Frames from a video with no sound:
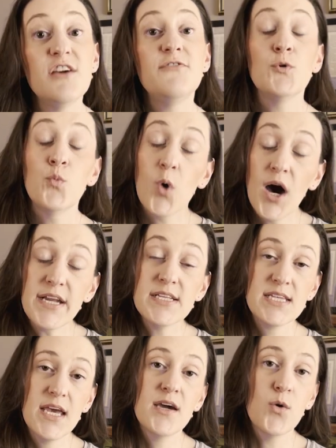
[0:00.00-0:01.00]
If you want to
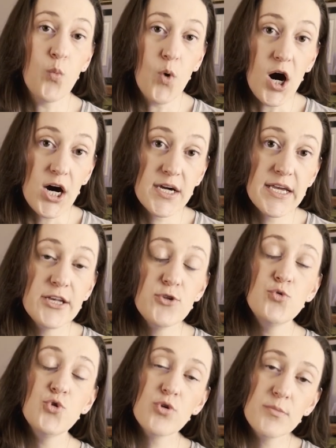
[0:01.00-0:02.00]
take a walk and
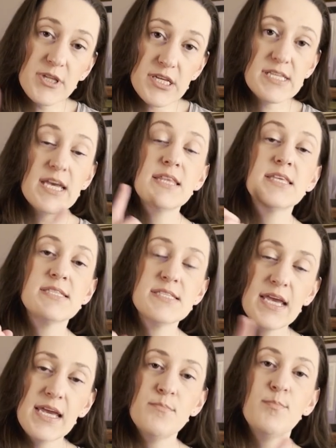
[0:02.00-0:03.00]
you normally take the
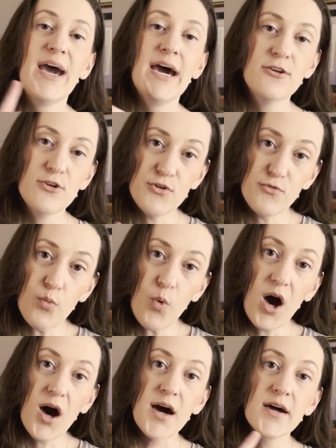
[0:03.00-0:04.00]
same pattern of
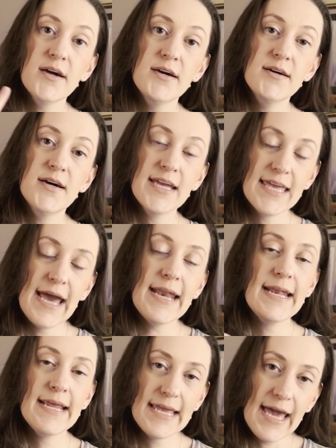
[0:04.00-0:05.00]
walk again
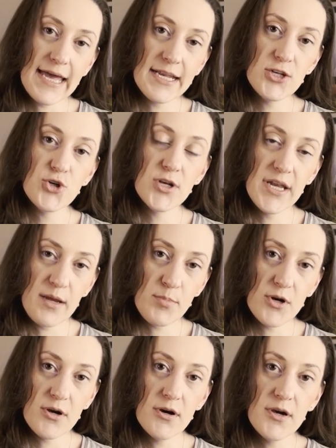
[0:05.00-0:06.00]
and again in your
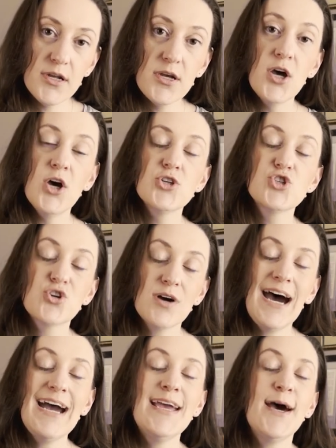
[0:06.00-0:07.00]
neighborhood,
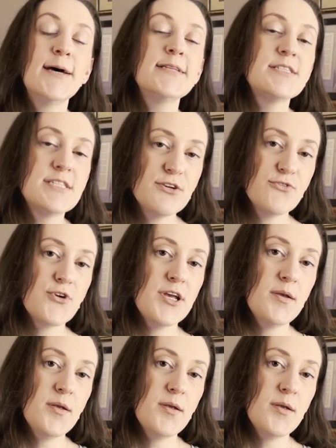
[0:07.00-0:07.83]
try a different